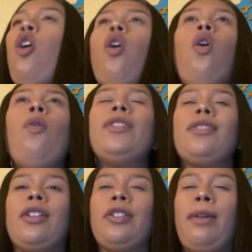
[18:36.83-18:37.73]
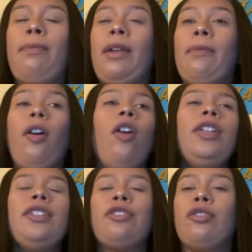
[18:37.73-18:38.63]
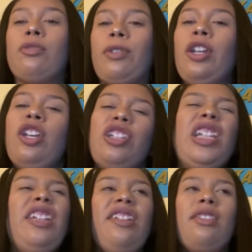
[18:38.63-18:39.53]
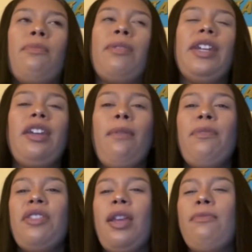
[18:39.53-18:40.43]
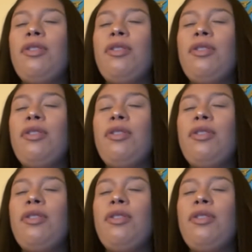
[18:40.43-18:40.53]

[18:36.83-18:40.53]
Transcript: Always talking crap about him. All these girls were, you need to break up with him.